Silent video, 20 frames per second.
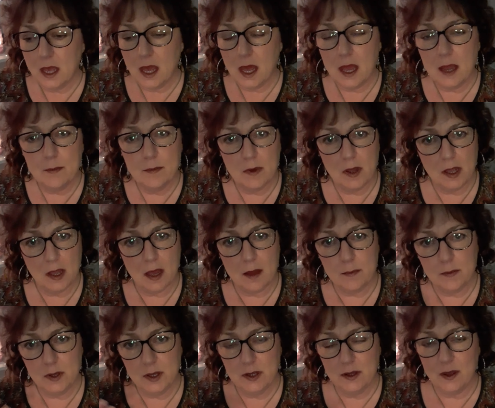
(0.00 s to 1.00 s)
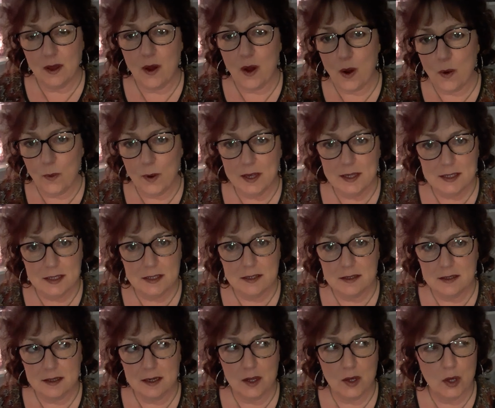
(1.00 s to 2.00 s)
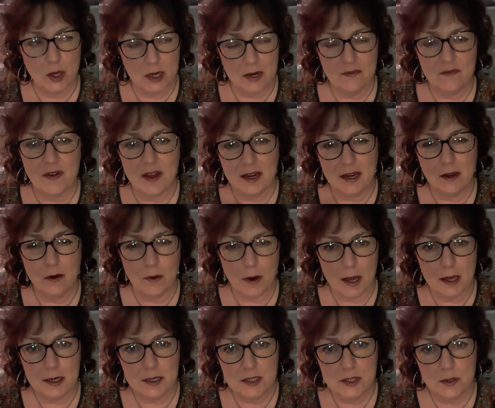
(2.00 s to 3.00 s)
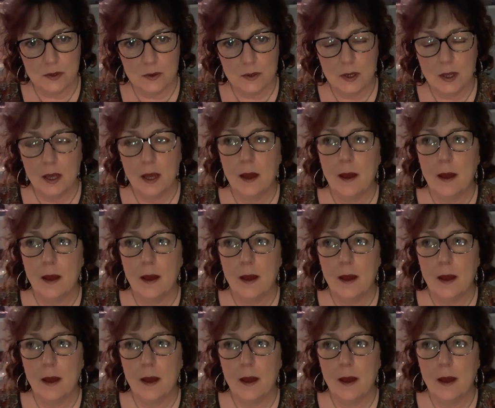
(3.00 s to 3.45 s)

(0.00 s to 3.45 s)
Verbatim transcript: I'm, I'm always good at finding gratitude,